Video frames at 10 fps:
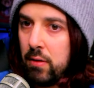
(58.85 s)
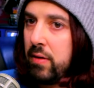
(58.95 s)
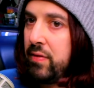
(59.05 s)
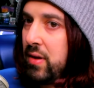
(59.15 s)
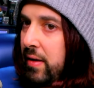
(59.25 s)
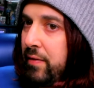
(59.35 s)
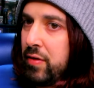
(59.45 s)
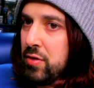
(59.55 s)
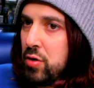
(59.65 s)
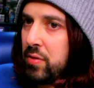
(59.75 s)
If, if
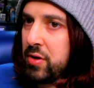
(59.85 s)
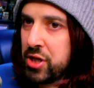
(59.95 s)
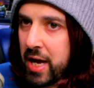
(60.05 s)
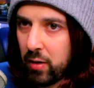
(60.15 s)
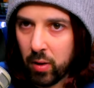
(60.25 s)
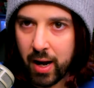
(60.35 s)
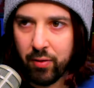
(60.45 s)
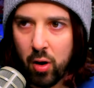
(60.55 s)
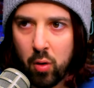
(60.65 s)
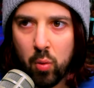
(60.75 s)
you're new to the channel, I have
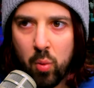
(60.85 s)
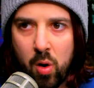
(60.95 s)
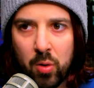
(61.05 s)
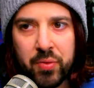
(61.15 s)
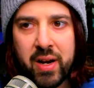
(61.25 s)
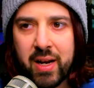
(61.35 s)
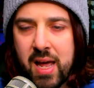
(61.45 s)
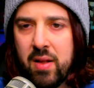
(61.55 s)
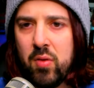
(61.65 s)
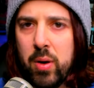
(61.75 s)
a whole wall
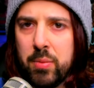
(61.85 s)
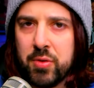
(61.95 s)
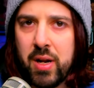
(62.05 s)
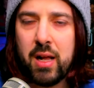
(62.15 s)
dedicated to Elm Street.